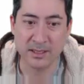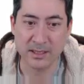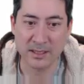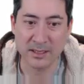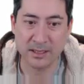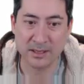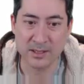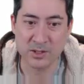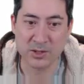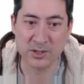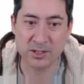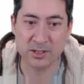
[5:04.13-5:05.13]
Uh, and this
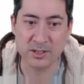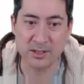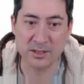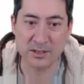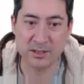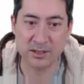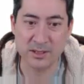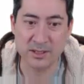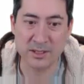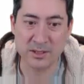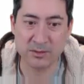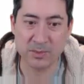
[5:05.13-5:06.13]
should, this in
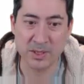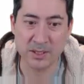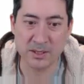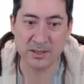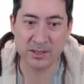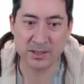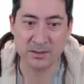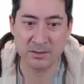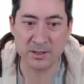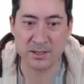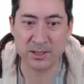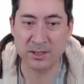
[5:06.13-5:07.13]
his opinion, this still
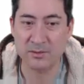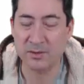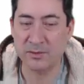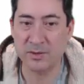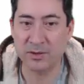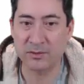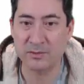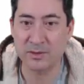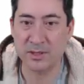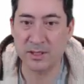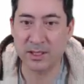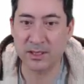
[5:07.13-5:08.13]
does cover for you
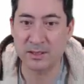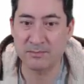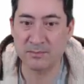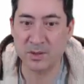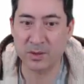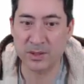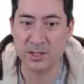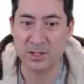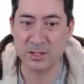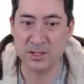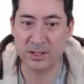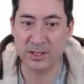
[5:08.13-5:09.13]
every um,
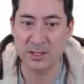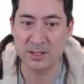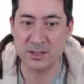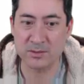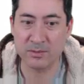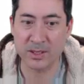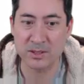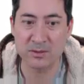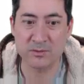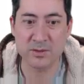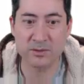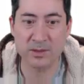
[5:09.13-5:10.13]
question that he is aware
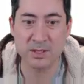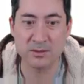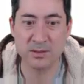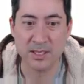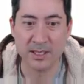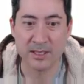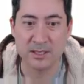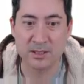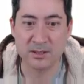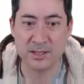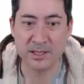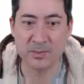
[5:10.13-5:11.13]
of as well.
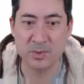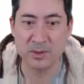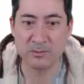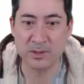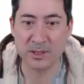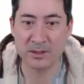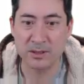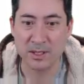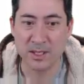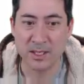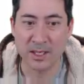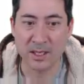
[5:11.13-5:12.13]
So 10.1
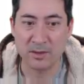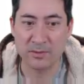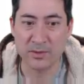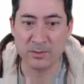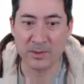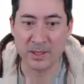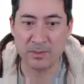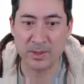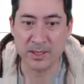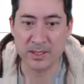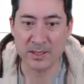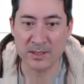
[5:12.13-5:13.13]
uh, for the weak
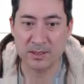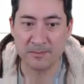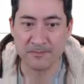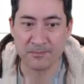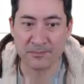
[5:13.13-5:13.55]
base.